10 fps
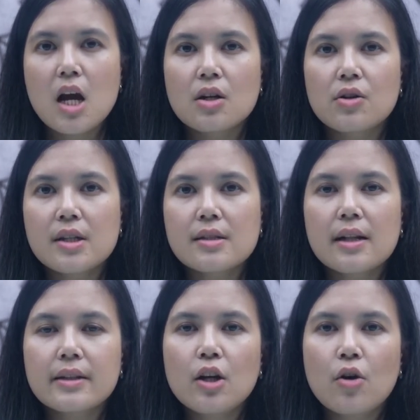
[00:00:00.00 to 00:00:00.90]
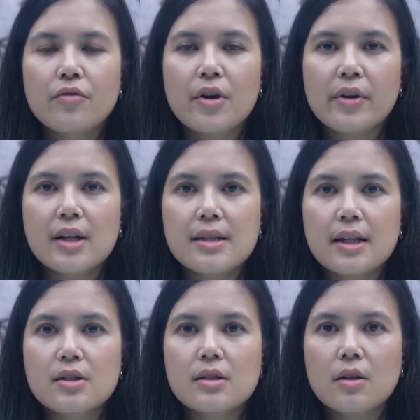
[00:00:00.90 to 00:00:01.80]
The resulting covariance
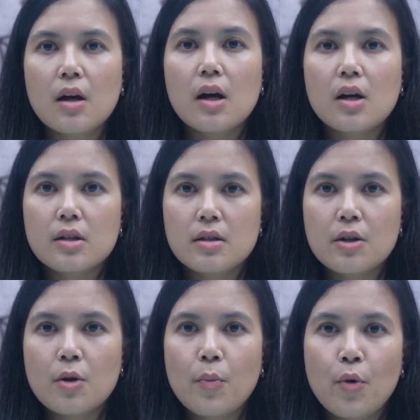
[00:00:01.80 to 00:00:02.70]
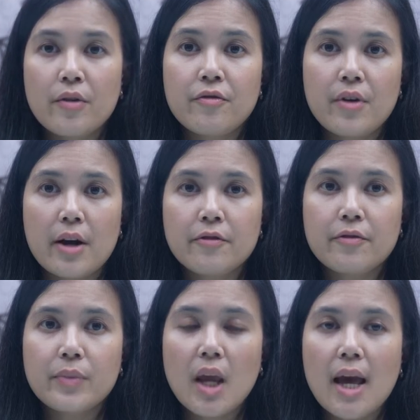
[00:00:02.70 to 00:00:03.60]
is 0.5.
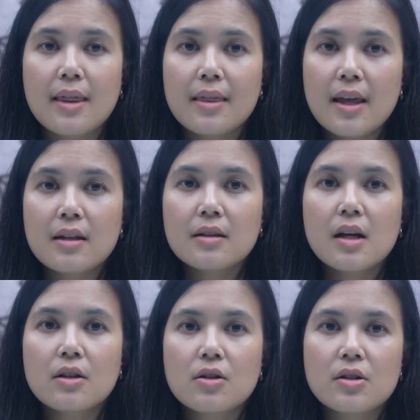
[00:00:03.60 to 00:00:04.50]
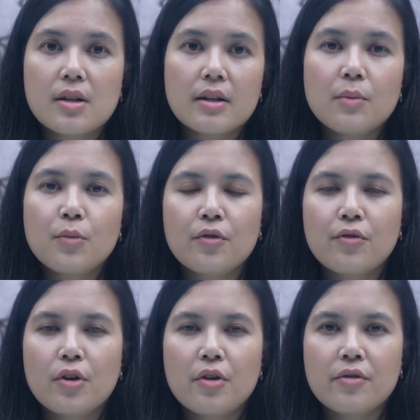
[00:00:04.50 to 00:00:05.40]
And then the resulting
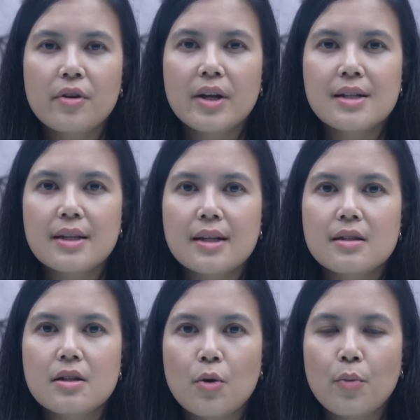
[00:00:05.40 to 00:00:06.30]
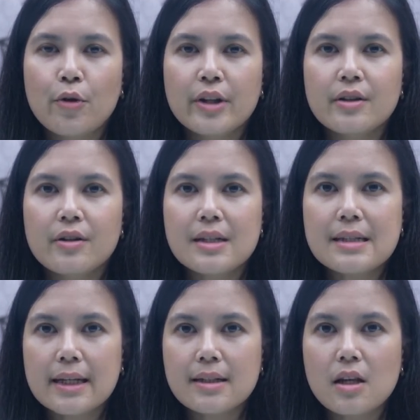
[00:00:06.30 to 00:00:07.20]
portfolio variance is
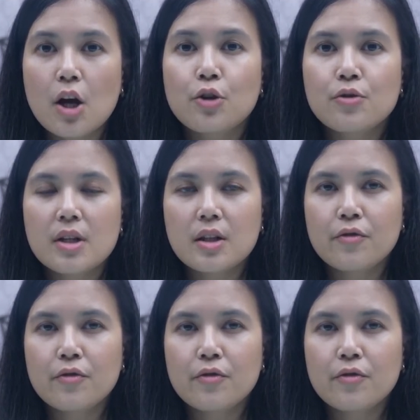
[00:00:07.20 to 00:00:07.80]
0.36 using the